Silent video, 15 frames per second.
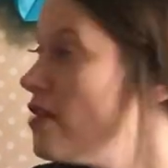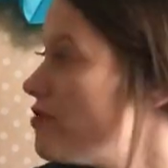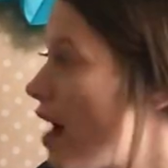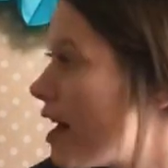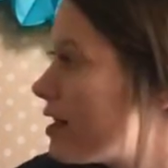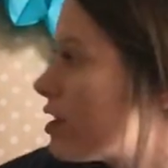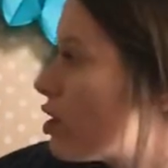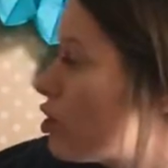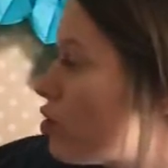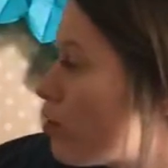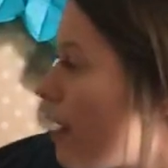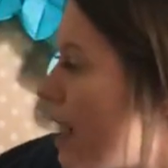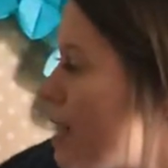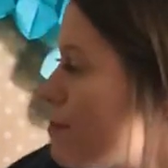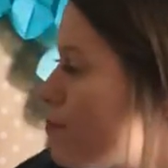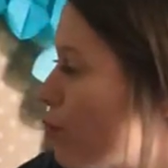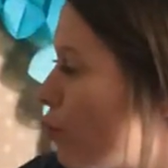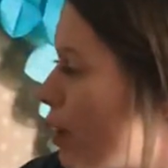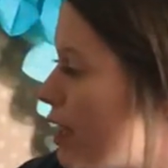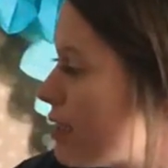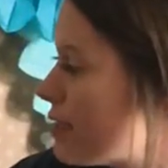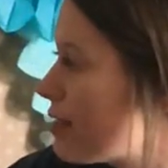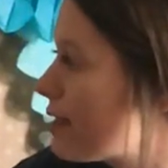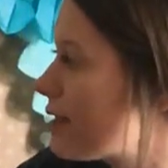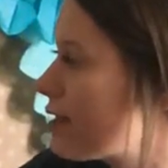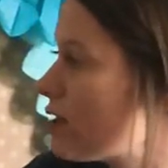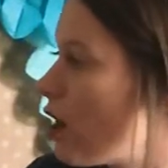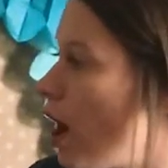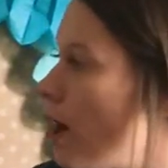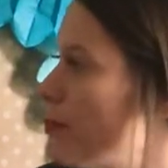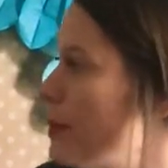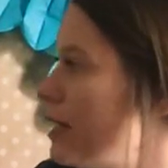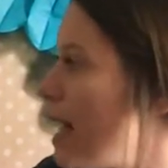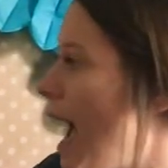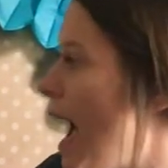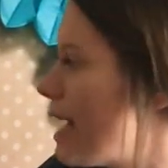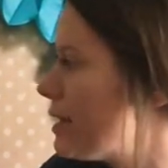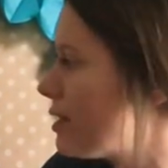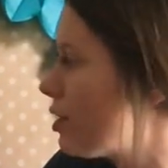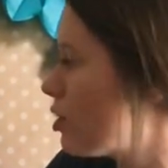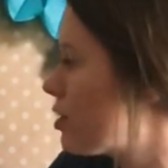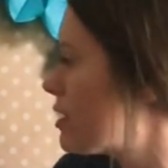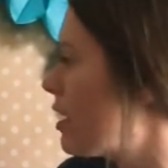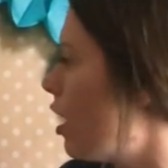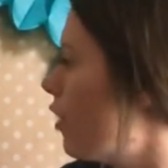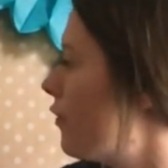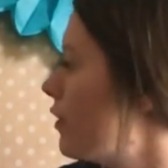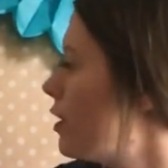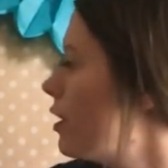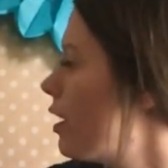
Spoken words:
That is a great point to stop and ask yourself,